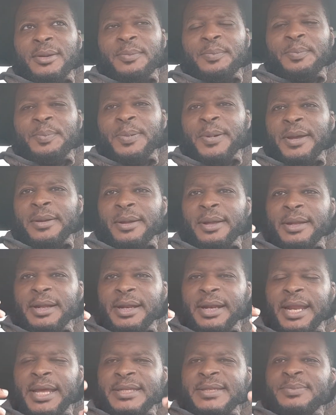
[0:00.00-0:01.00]
But
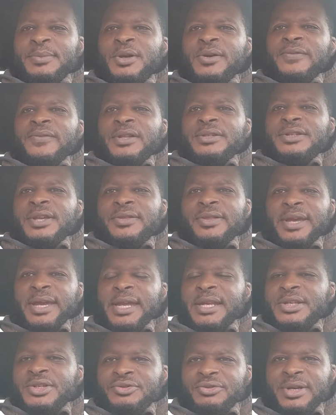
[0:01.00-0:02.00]
let's move on to the
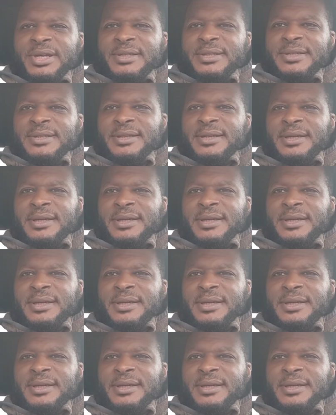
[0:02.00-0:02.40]
injuries.